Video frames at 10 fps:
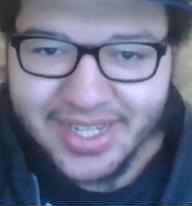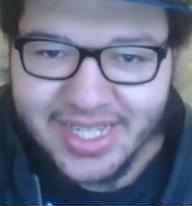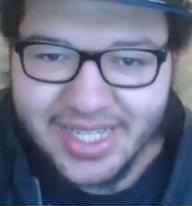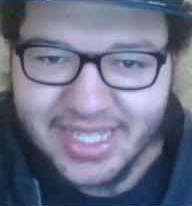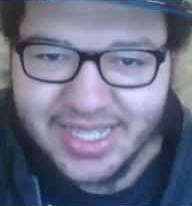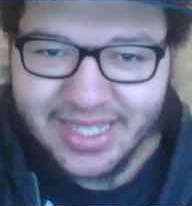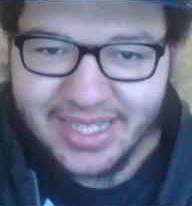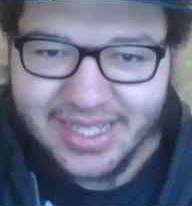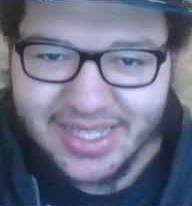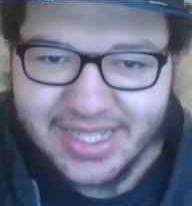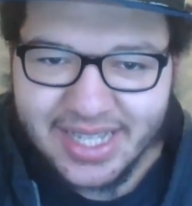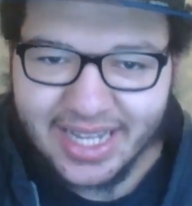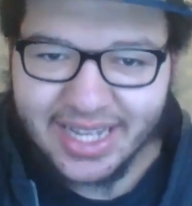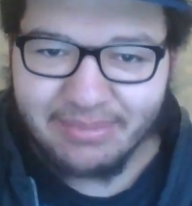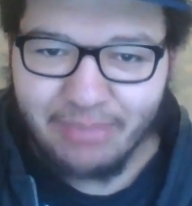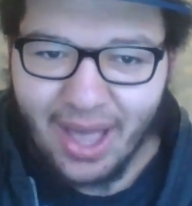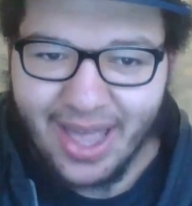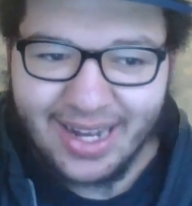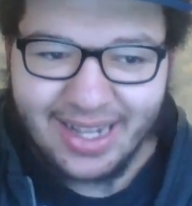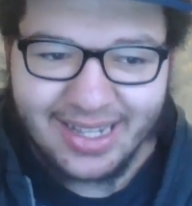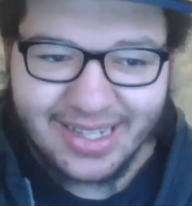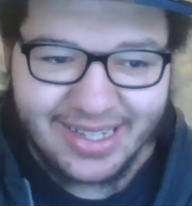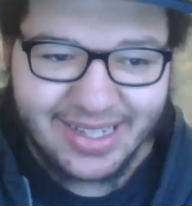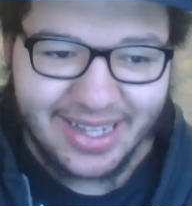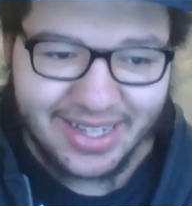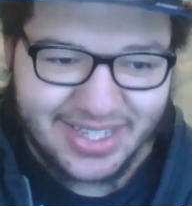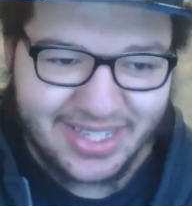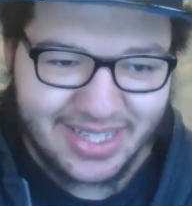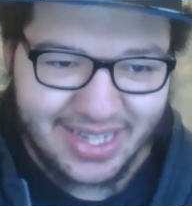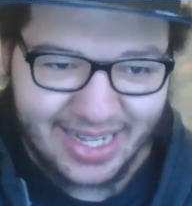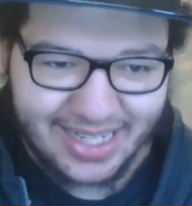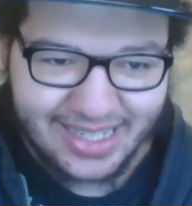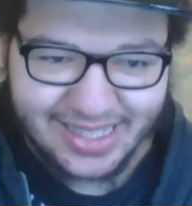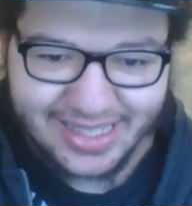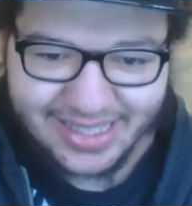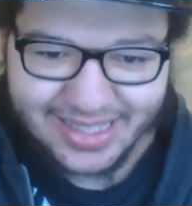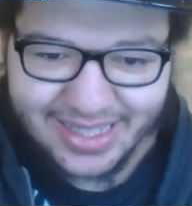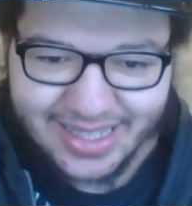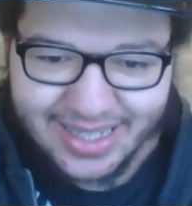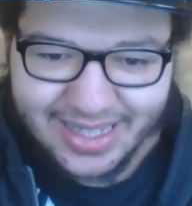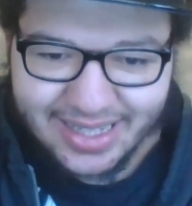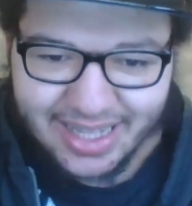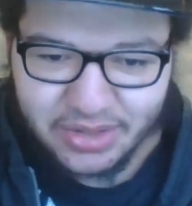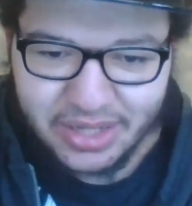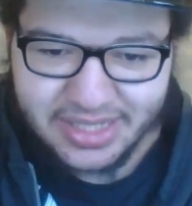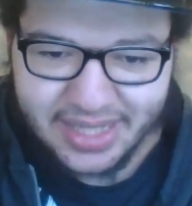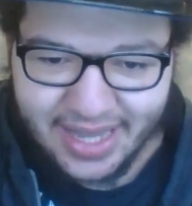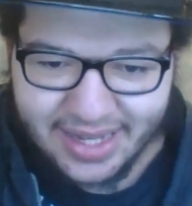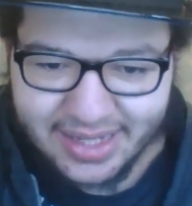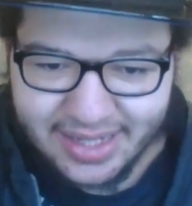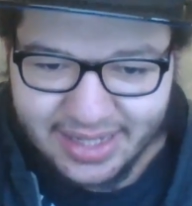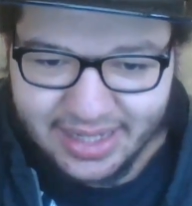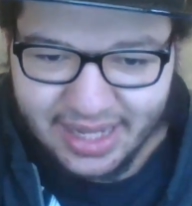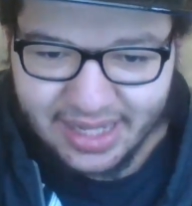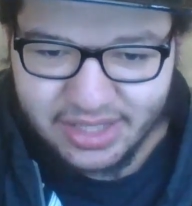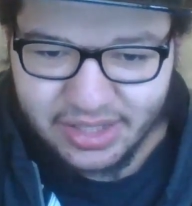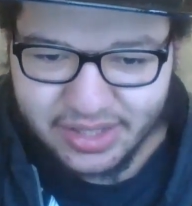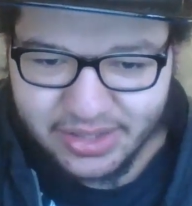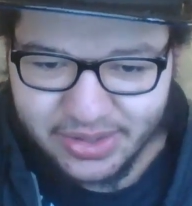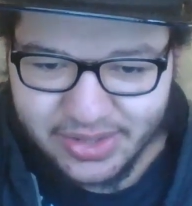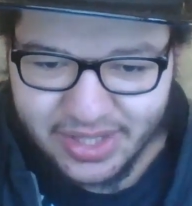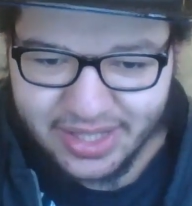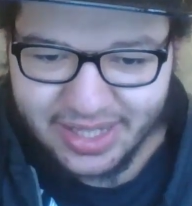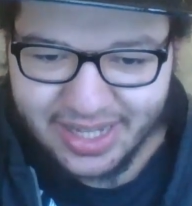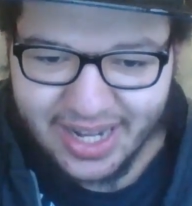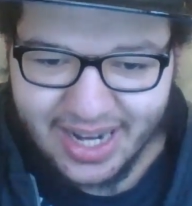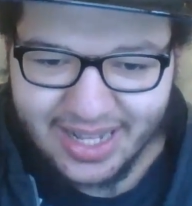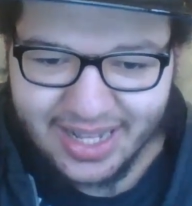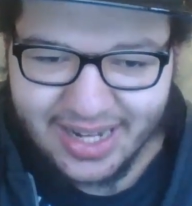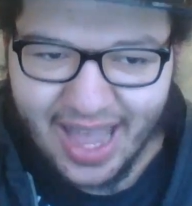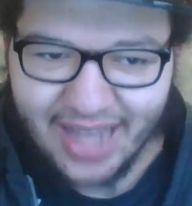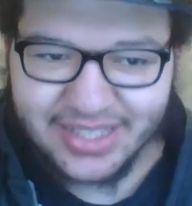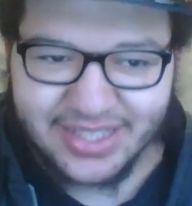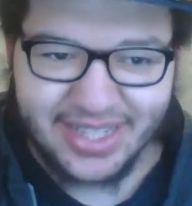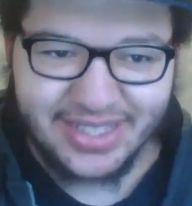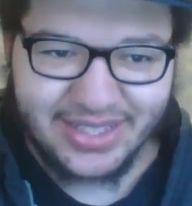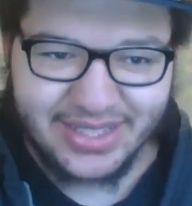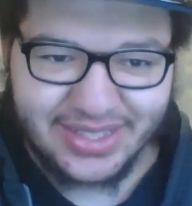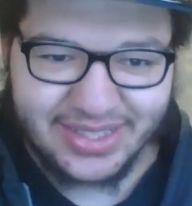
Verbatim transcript: S- Sickin' bud, it's Snick. That's what I said. It's it's your silly Canadian accent.